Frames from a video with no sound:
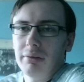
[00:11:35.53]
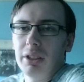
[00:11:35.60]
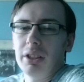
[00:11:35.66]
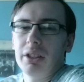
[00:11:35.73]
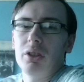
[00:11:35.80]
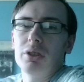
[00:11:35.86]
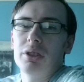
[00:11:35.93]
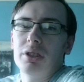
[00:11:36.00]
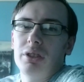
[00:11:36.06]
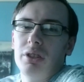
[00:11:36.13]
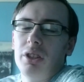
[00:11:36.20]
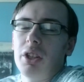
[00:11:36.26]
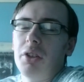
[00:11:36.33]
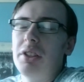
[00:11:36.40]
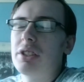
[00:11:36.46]
Because,
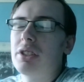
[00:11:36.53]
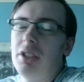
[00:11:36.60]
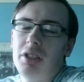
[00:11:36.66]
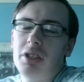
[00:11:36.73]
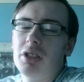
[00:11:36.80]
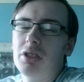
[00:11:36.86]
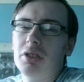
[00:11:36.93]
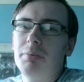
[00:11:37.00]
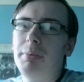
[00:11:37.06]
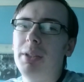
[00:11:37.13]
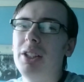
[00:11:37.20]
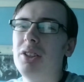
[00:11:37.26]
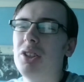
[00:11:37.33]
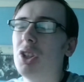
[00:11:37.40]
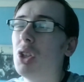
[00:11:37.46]
it's just
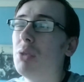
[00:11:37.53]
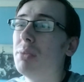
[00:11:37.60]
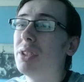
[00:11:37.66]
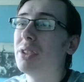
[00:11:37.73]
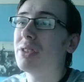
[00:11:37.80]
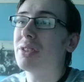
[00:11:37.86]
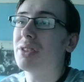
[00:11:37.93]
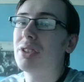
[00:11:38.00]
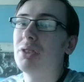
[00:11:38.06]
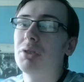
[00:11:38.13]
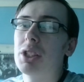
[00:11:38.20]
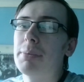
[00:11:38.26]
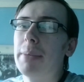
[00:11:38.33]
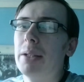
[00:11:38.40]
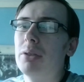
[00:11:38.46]
being human to
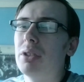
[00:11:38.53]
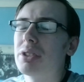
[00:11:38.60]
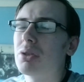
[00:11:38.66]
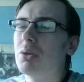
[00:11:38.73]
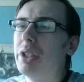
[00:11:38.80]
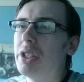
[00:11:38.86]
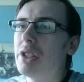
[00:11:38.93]
respect one's wish.